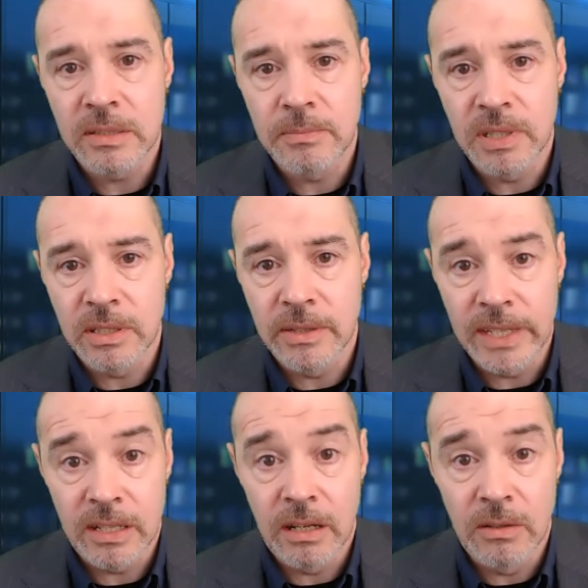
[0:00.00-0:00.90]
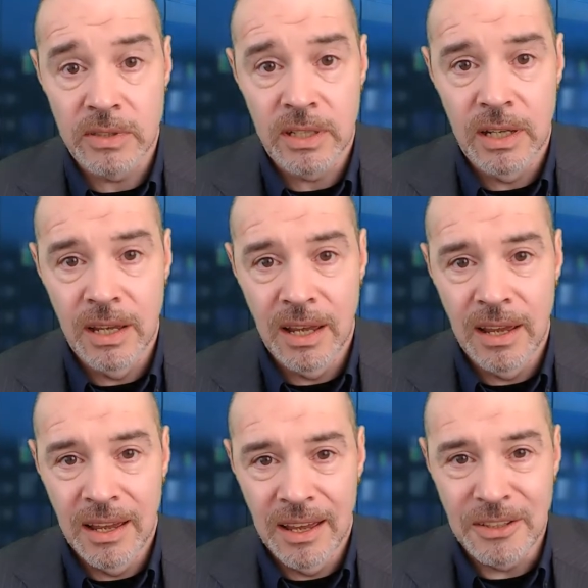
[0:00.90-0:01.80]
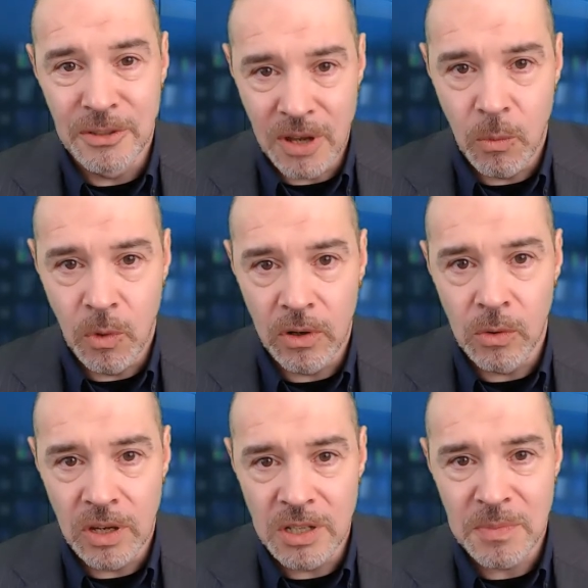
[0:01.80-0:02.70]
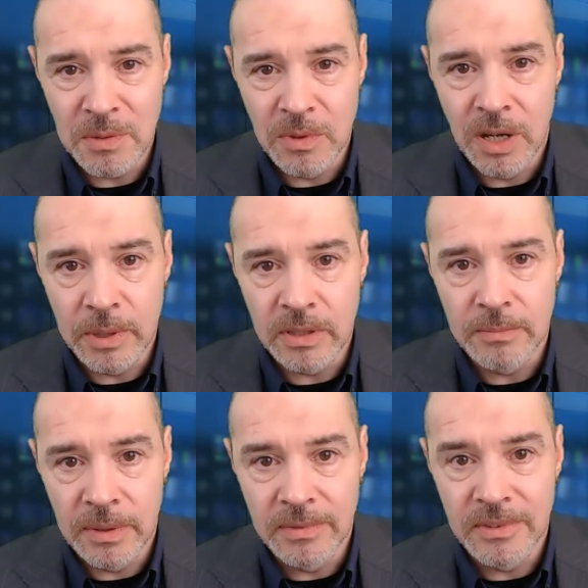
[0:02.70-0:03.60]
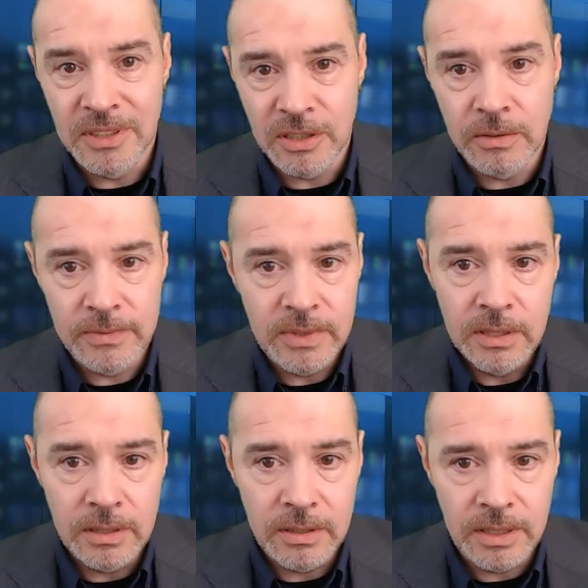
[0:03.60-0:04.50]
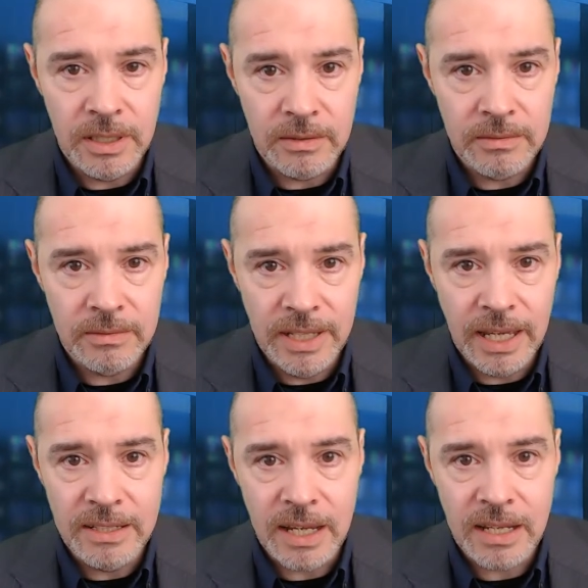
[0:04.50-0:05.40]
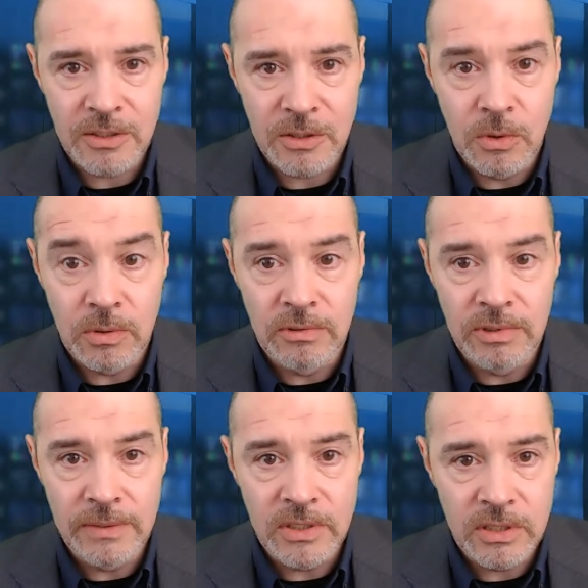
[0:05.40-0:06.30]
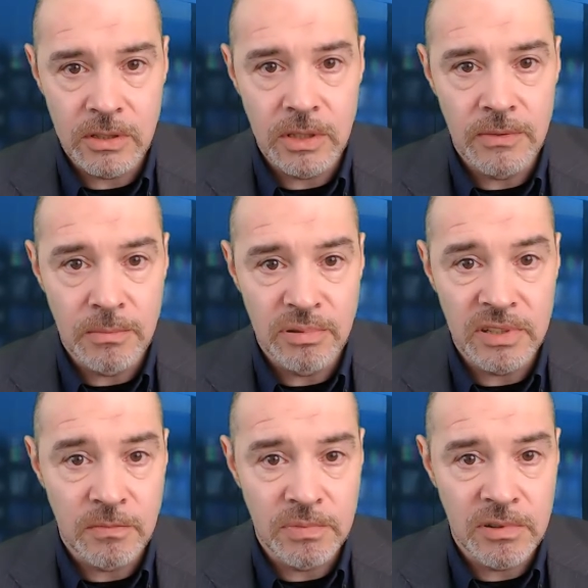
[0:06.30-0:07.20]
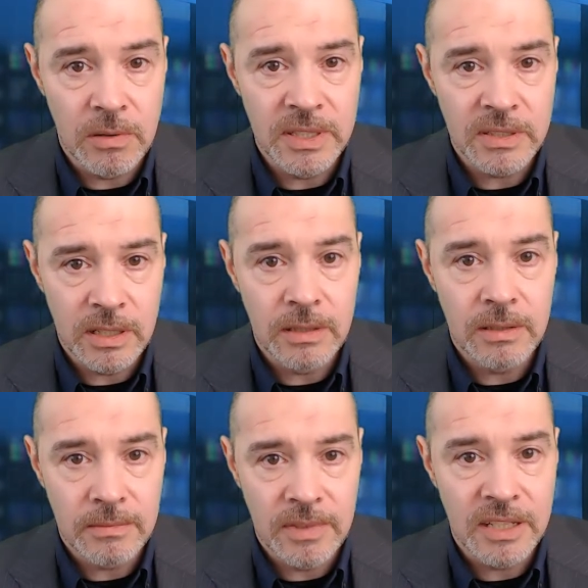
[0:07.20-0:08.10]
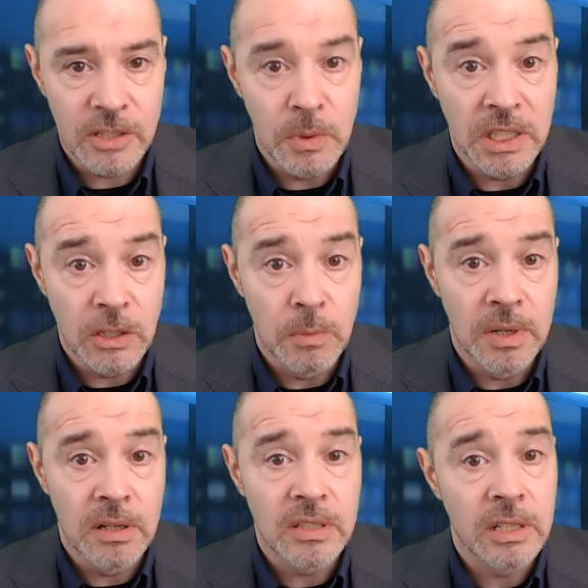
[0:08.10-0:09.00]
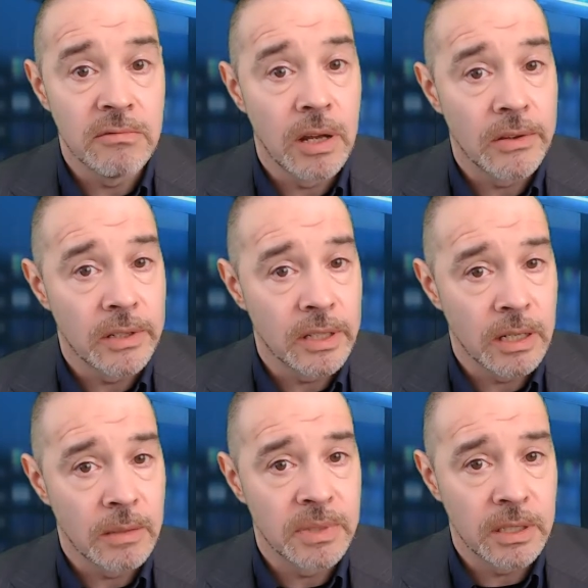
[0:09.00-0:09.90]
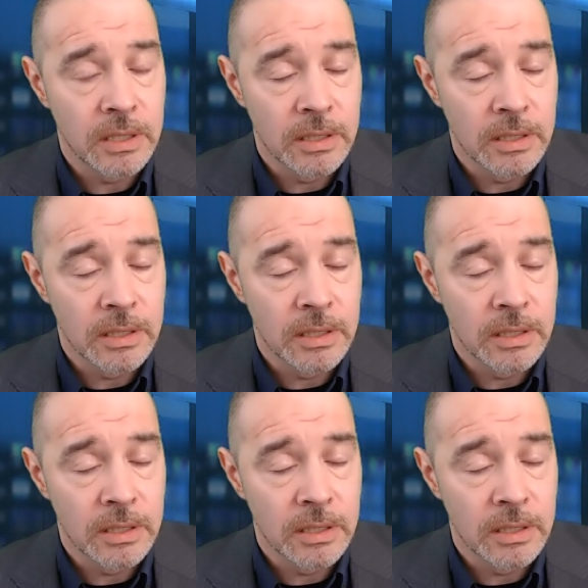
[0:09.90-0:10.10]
Because if this goes, you don't want all those people coming to you to, get debts or even sue you for breach of promise, and they're suing you personally rather than the company.